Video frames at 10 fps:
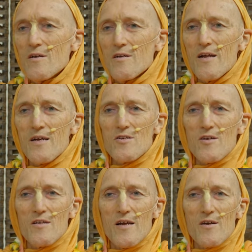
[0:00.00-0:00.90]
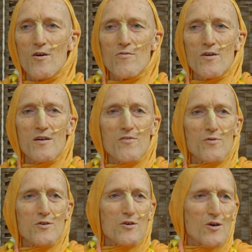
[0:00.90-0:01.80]
The next thing they got rid of
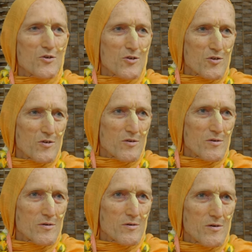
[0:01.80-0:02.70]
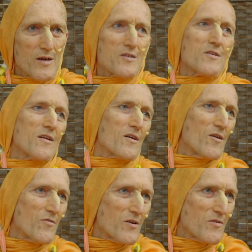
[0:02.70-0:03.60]
was consciousness. The next thing they
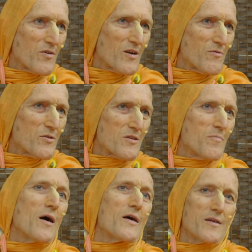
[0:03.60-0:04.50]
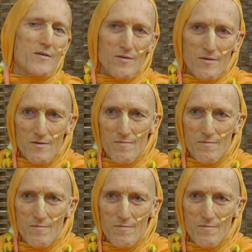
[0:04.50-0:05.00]
got rid of was the mind.